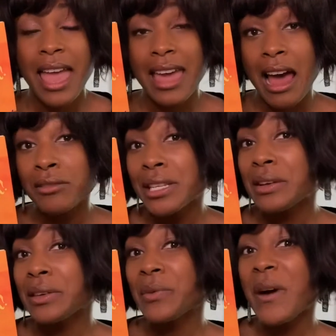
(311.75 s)
And I'll
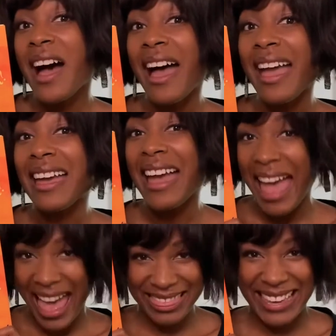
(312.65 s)
tell you why
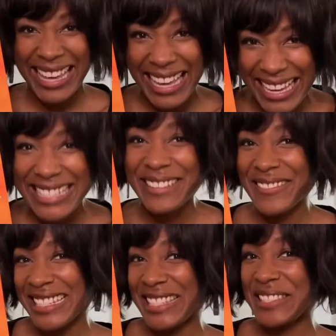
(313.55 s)
at the end of
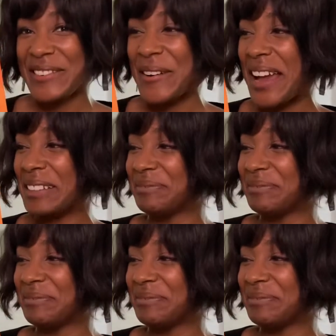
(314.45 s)
this story.